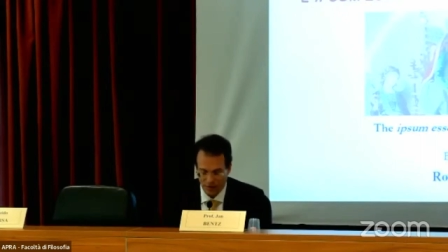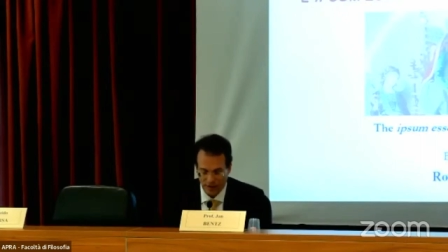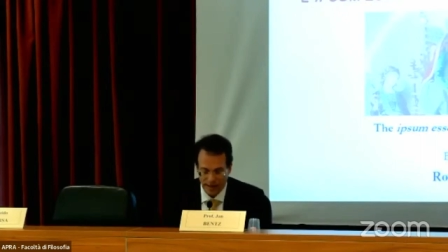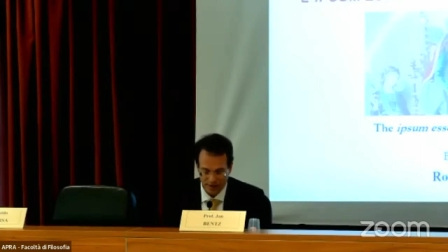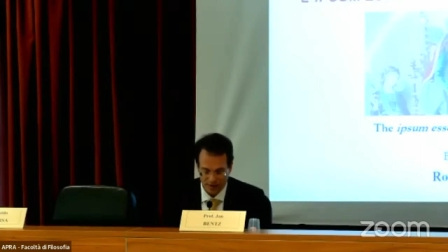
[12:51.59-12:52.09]

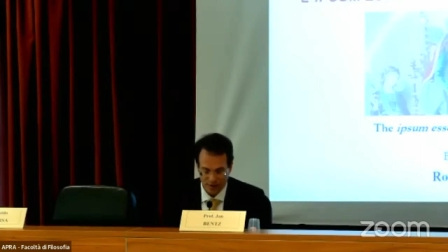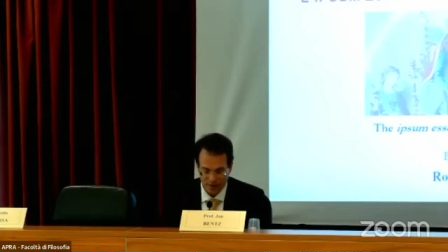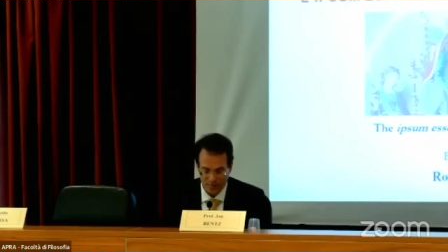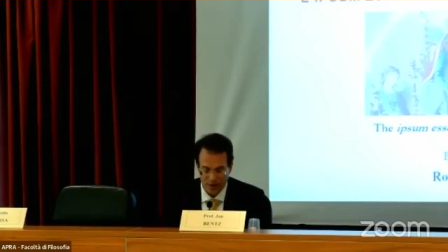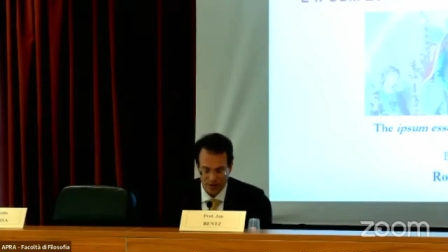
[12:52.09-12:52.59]
relates
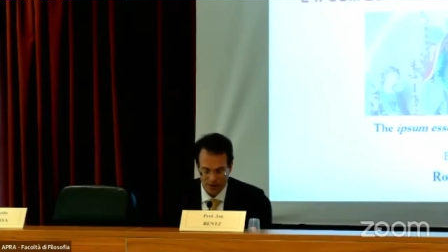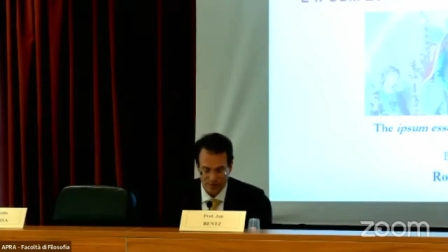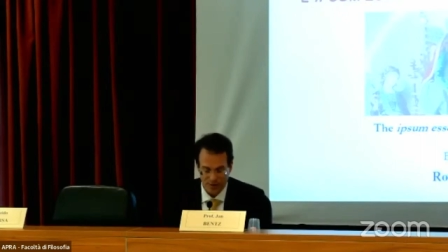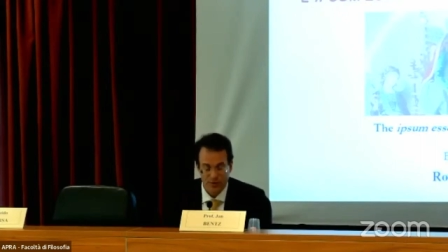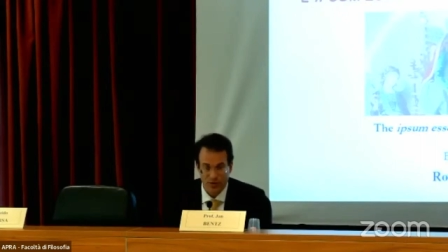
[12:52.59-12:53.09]
to its
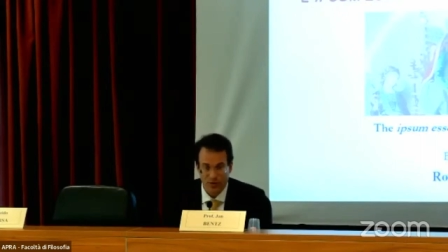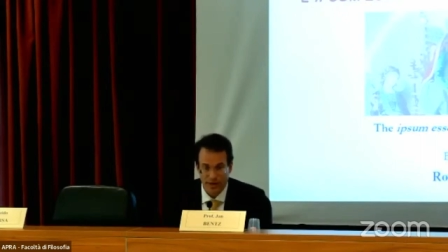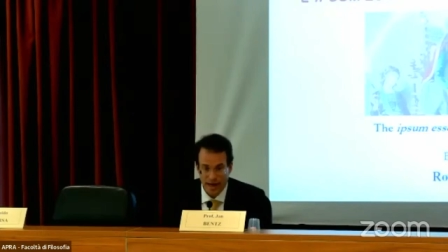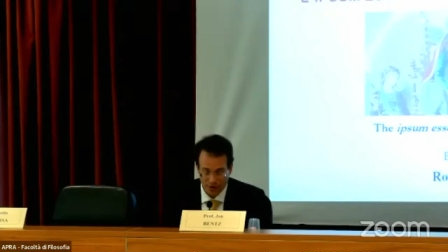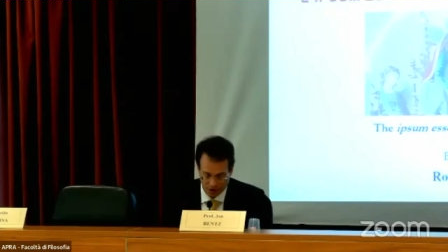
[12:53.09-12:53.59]
mirrored image
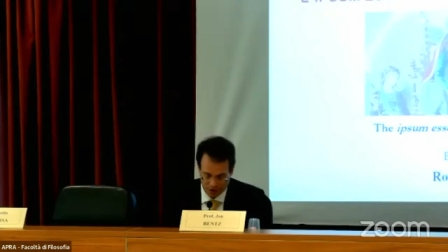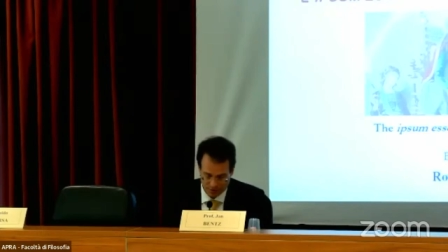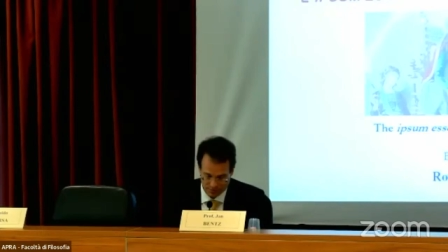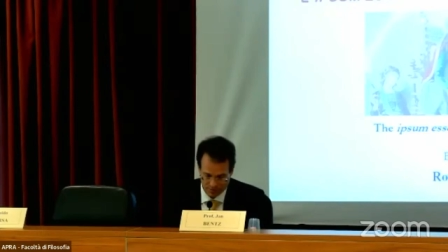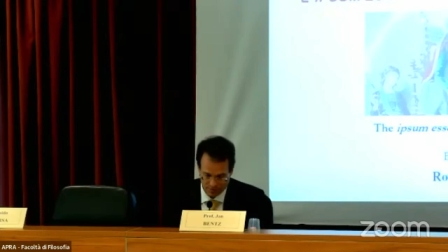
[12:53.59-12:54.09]

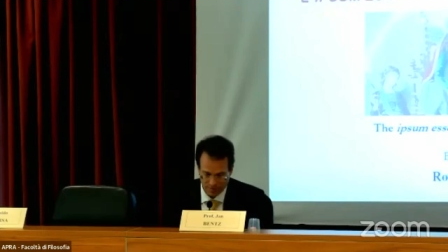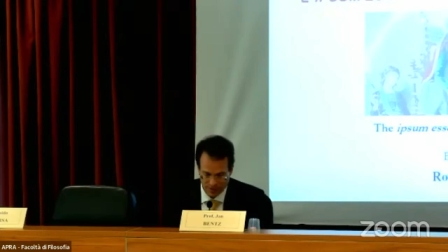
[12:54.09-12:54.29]
creation,